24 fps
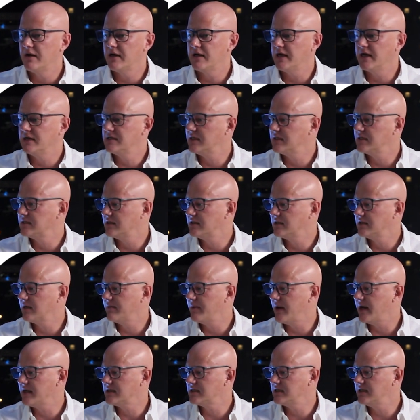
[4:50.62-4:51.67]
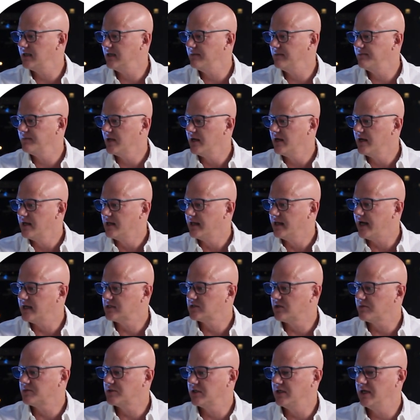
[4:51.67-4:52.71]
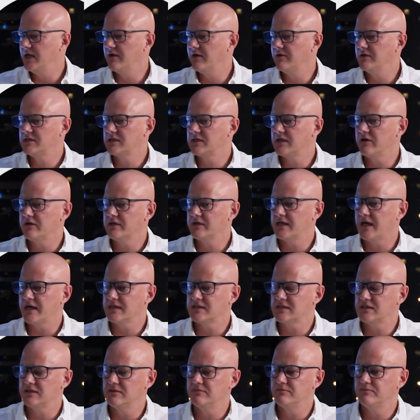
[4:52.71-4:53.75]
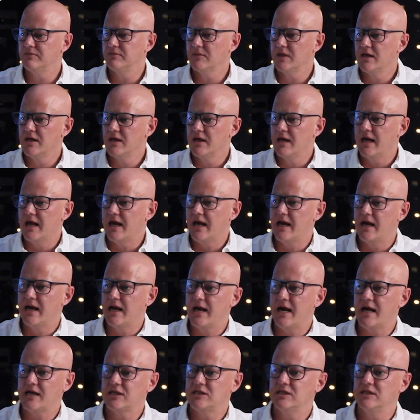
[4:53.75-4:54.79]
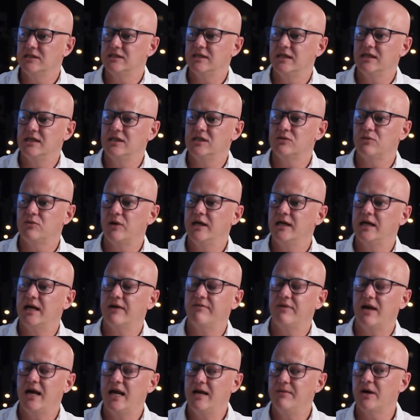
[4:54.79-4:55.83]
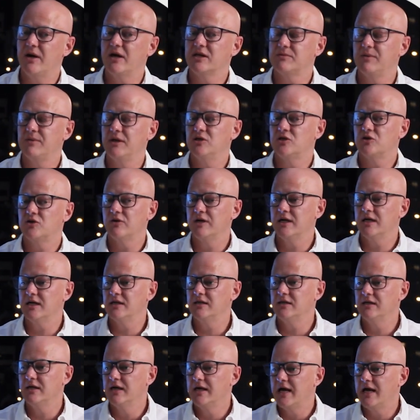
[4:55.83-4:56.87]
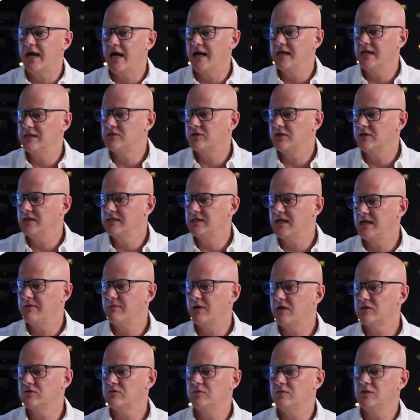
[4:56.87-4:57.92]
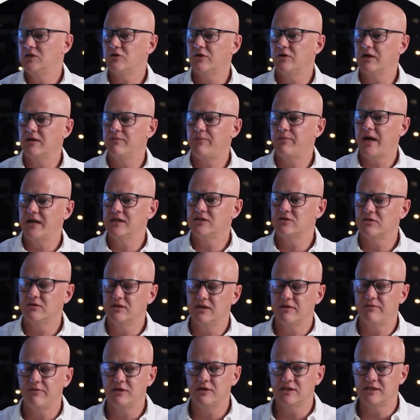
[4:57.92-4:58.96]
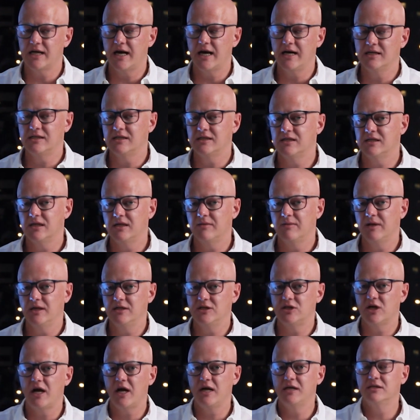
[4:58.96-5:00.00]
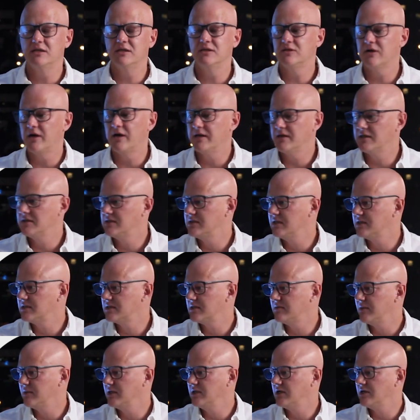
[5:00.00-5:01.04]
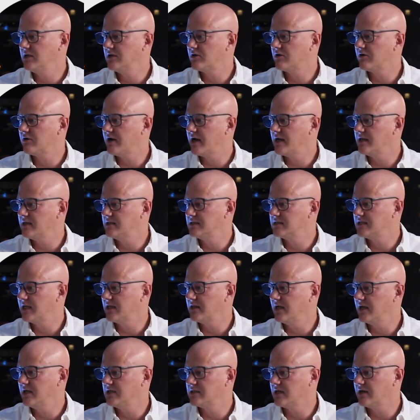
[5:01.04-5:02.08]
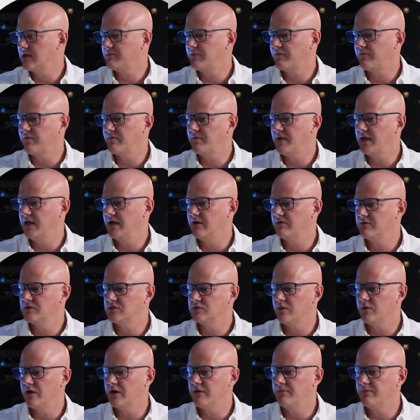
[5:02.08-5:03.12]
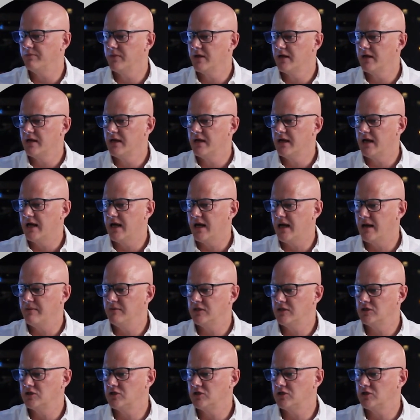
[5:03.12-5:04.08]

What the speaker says: Okay, so that's under capacity. Last option here is custom actions, and this is where you can have emails being triggered. And so these emails will be triggered based on different statuses that are being changed inside of the system. And you can create and set these up from here as well. You can